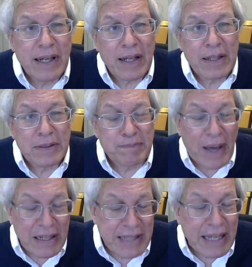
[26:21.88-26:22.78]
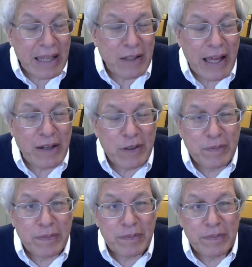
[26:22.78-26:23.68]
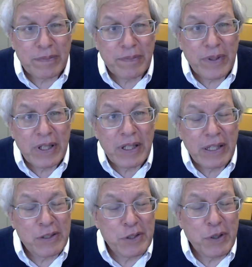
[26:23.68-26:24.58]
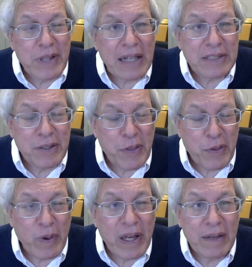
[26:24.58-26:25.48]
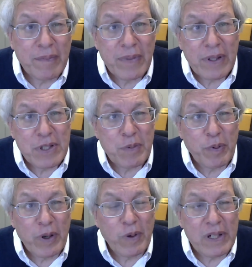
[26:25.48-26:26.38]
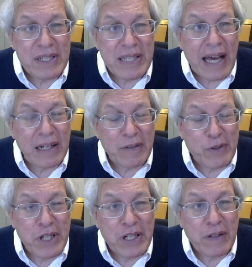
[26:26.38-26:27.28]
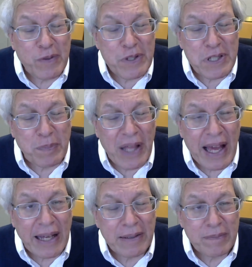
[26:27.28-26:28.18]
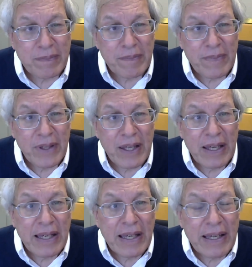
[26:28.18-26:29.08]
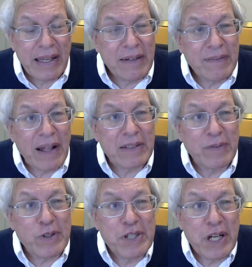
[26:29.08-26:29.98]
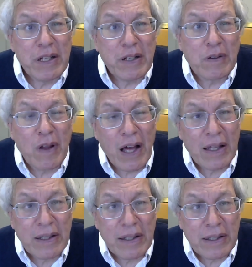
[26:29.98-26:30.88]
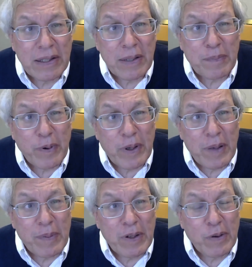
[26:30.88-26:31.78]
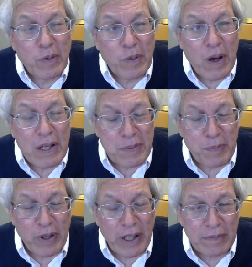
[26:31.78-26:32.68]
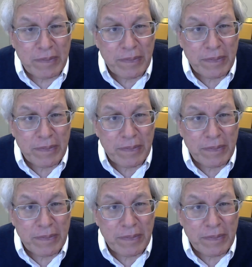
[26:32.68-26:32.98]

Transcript: Uh, about a decade later, in 2003, the Supreme Court decided Virginia versus Black. It involved a Virginia law that prohibited cross burning.